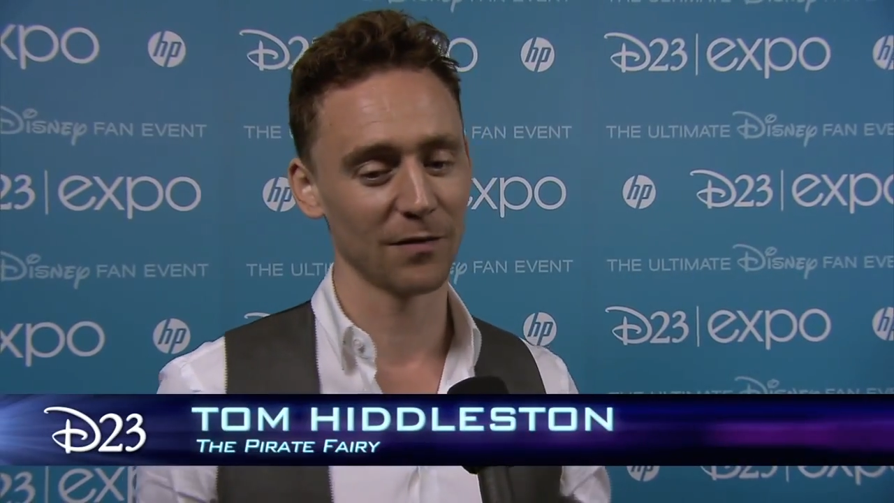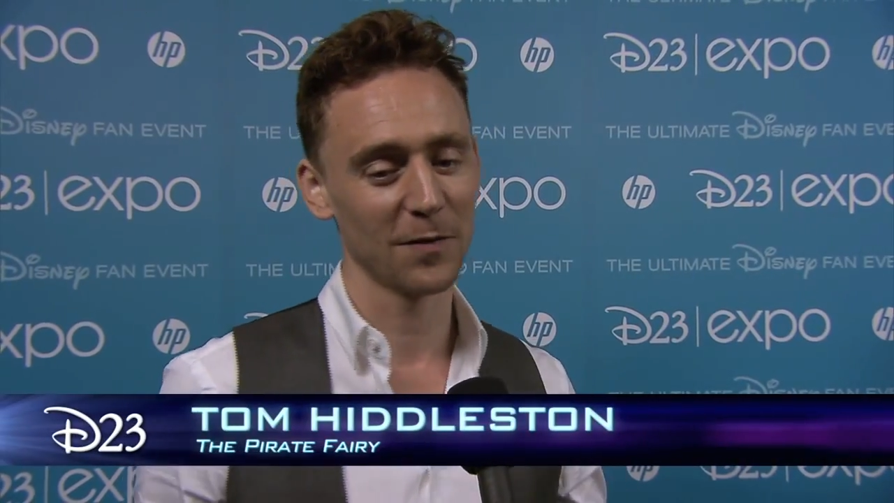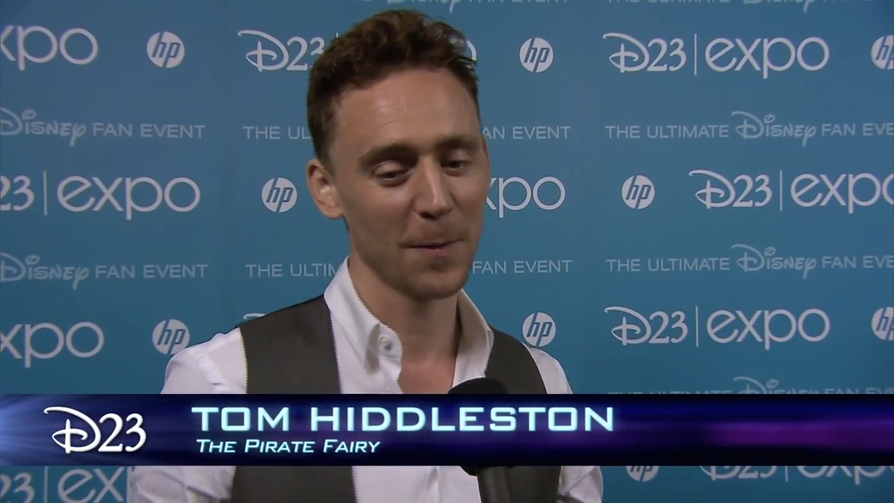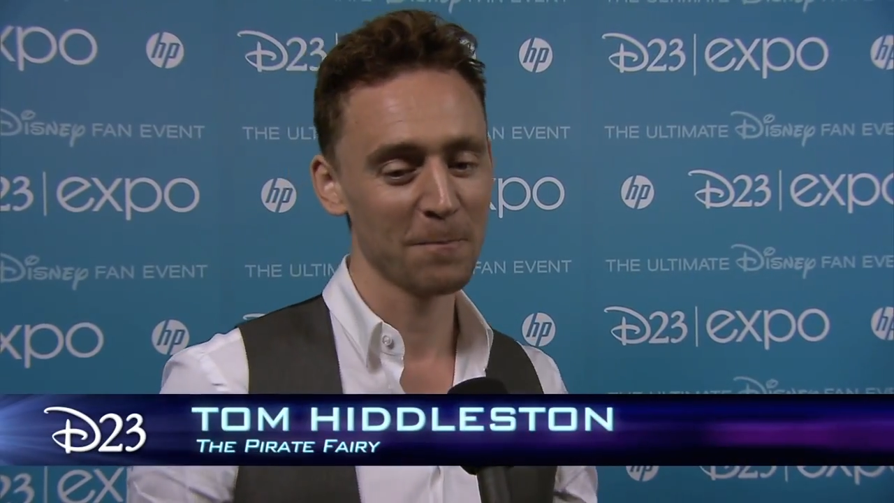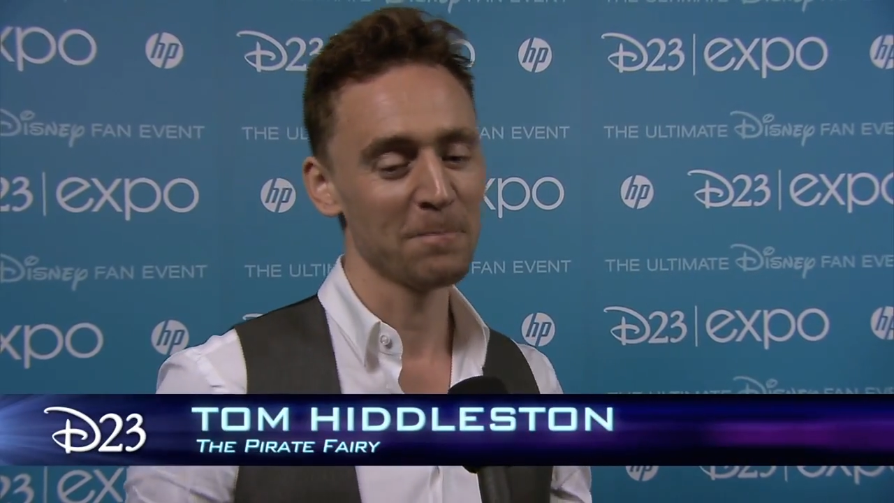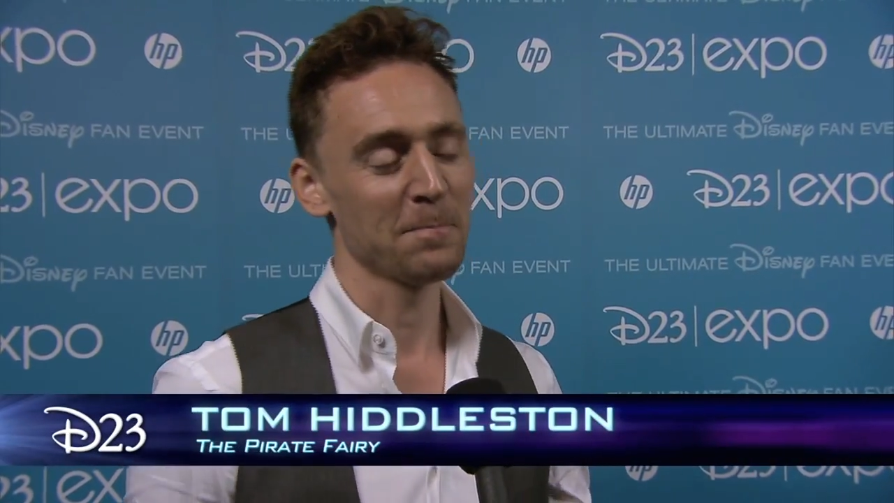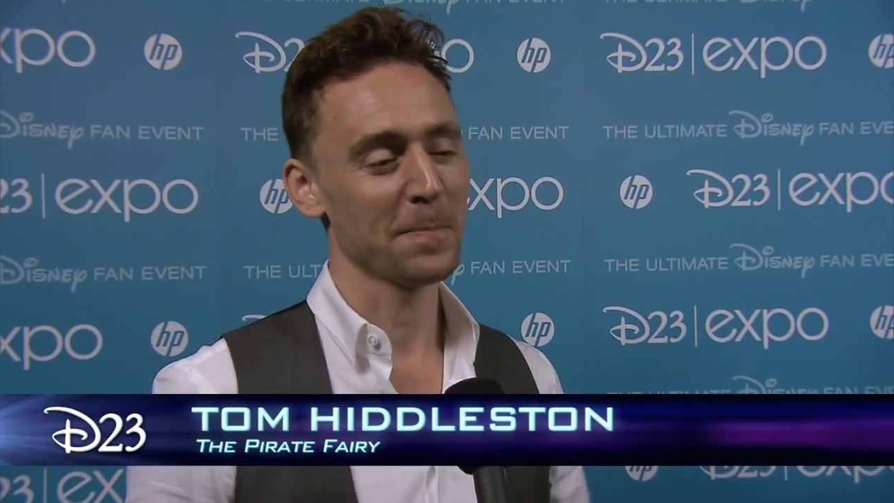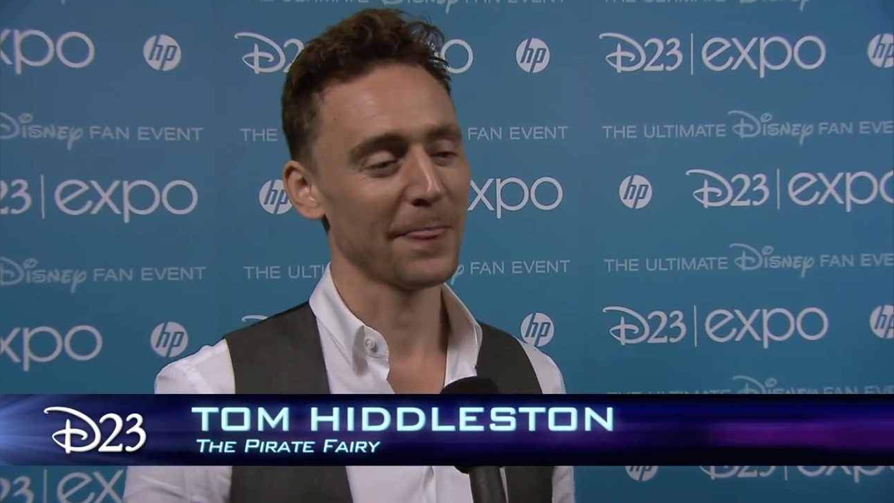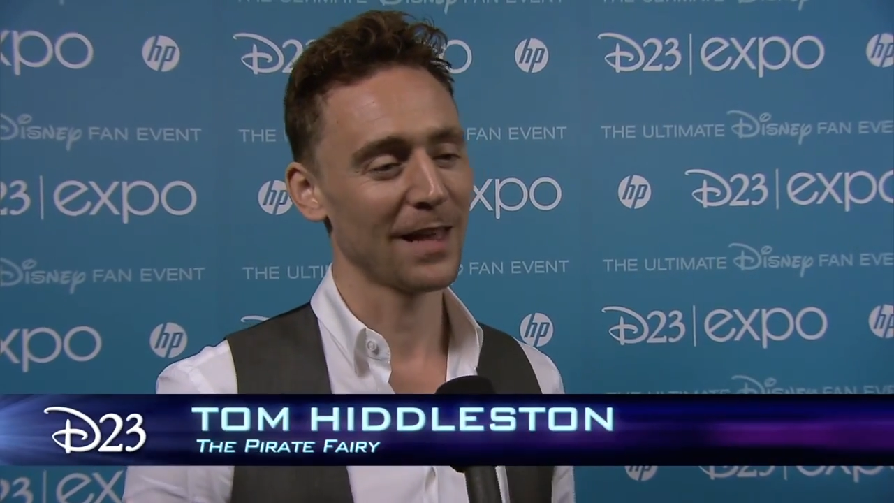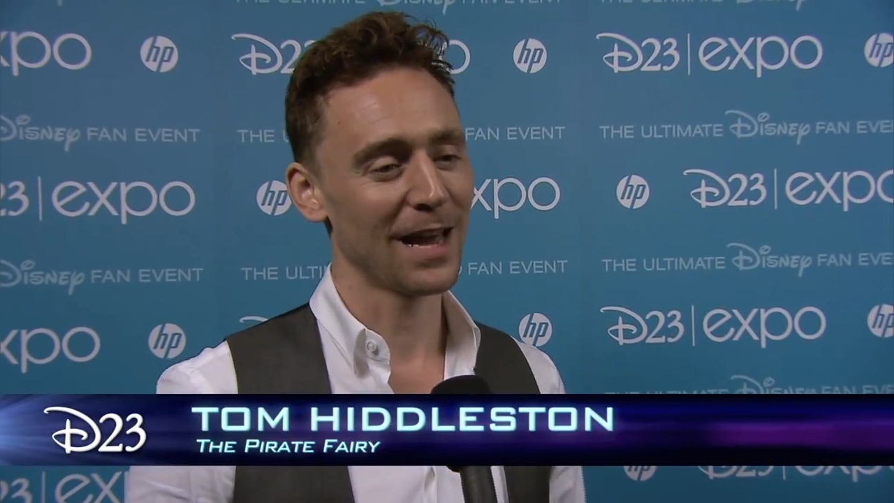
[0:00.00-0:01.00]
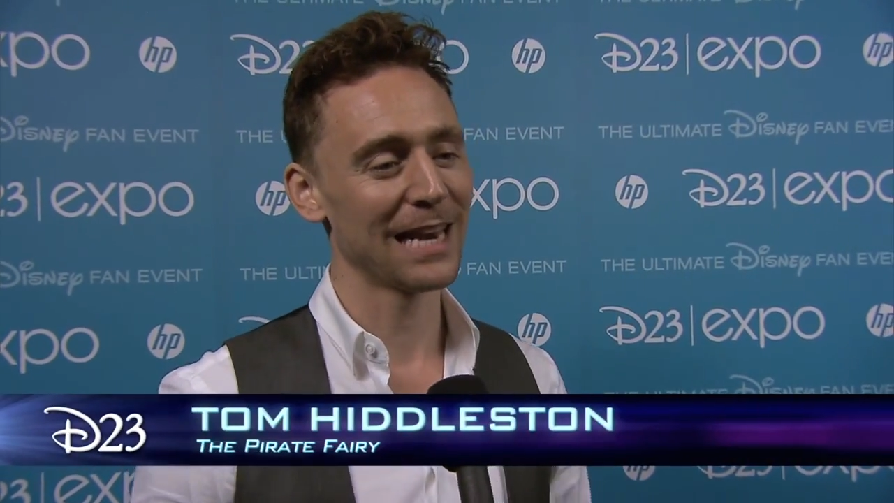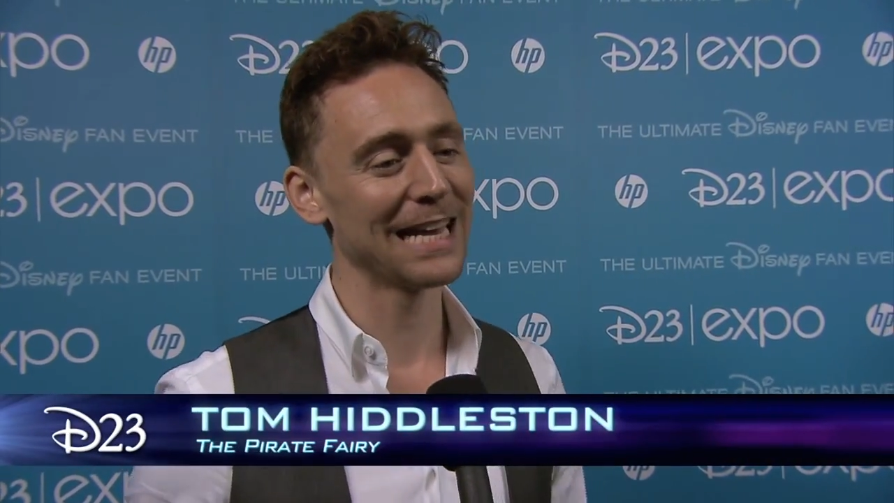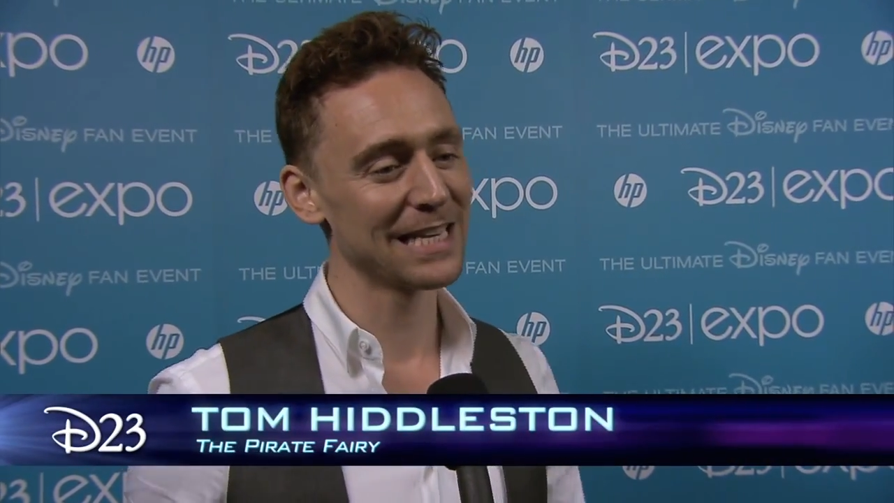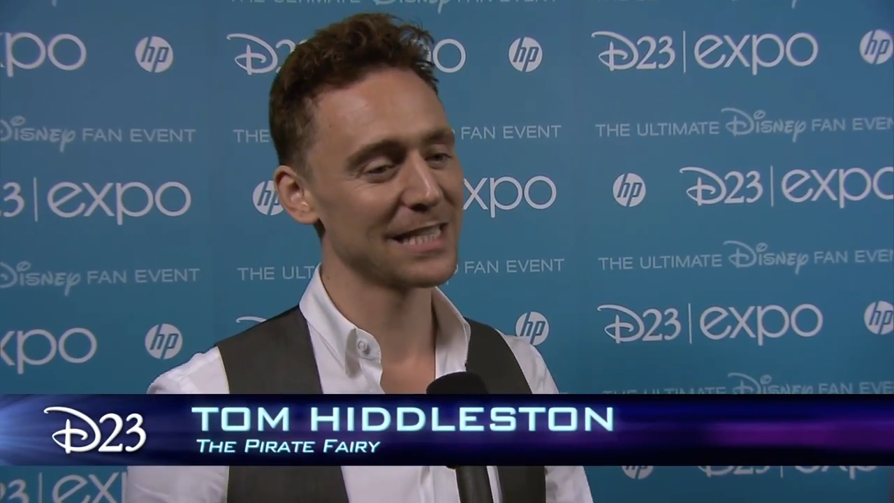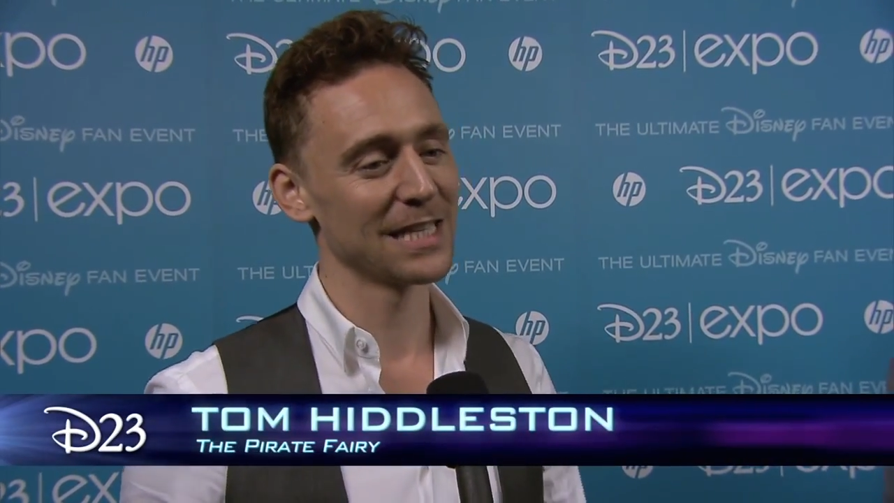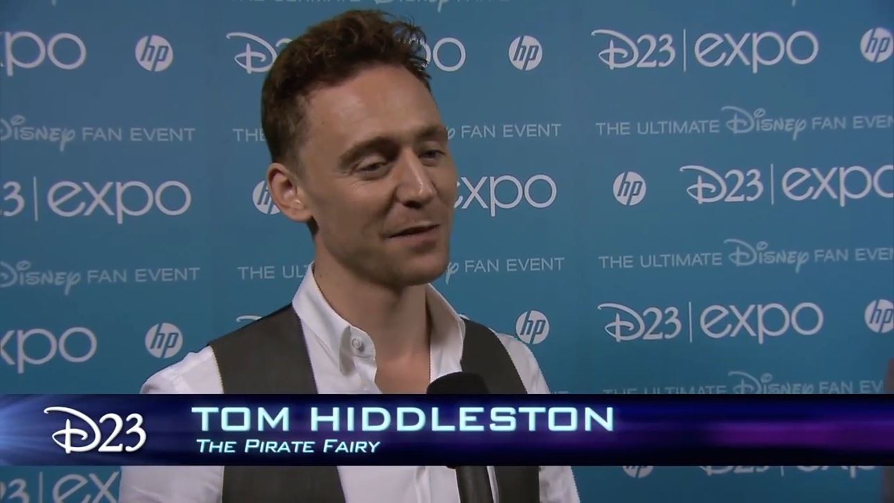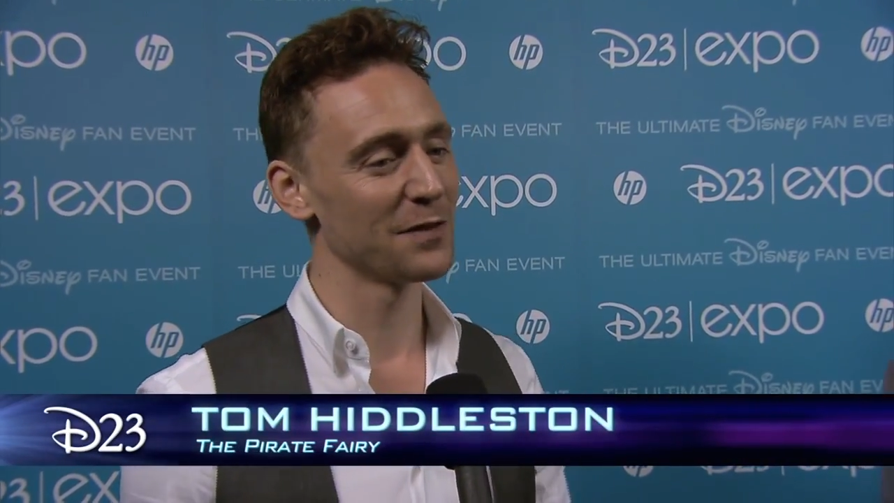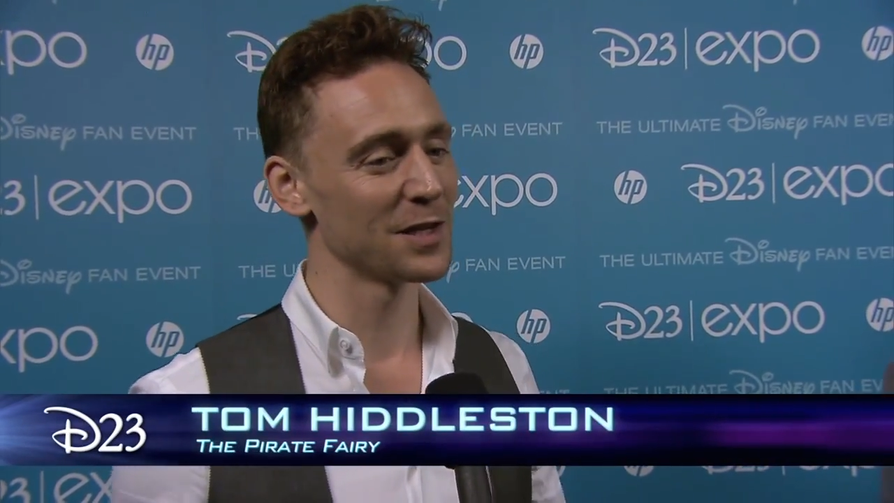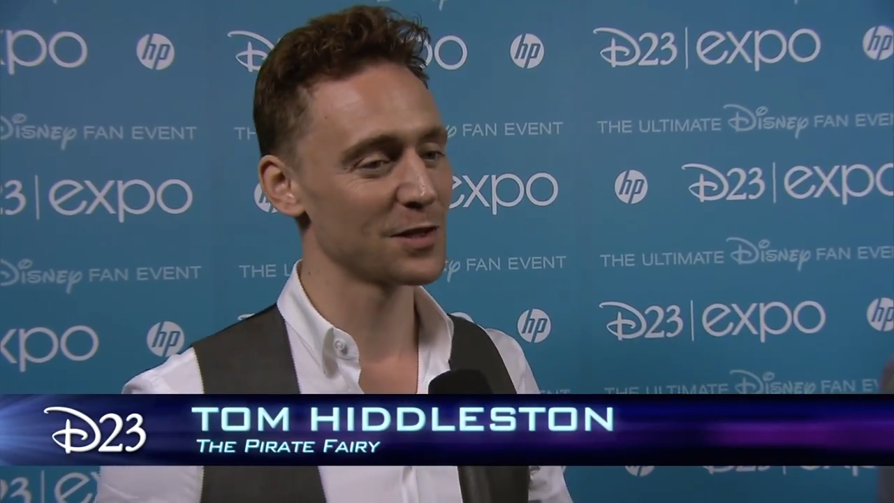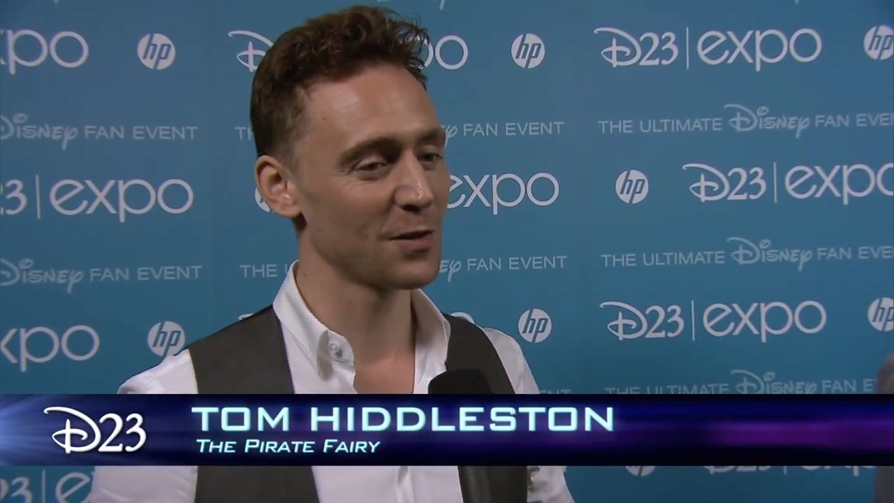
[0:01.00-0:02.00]
of a legacy of
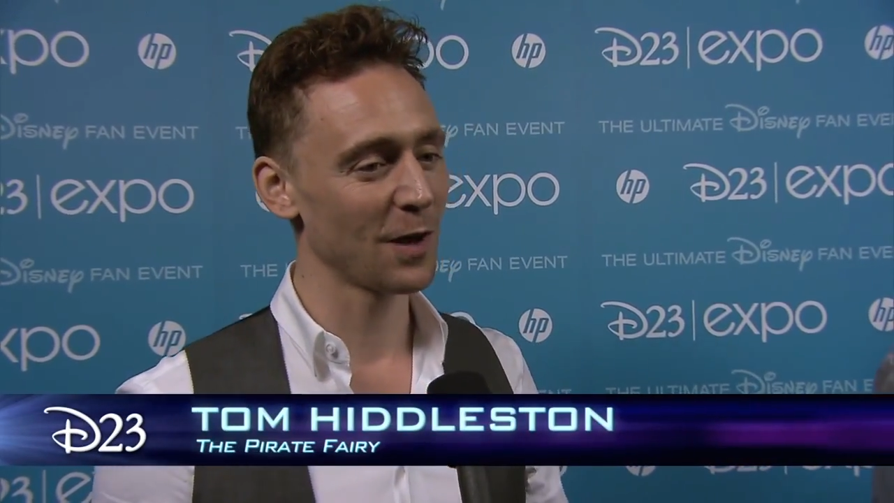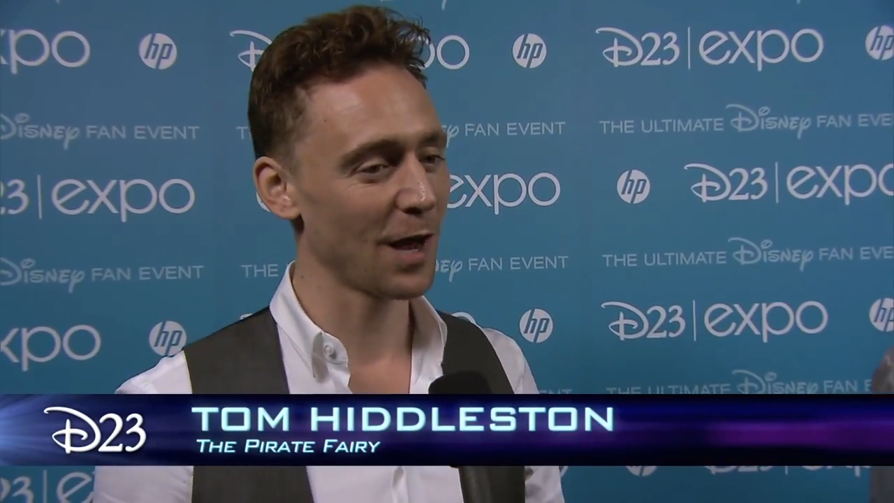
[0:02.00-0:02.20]
these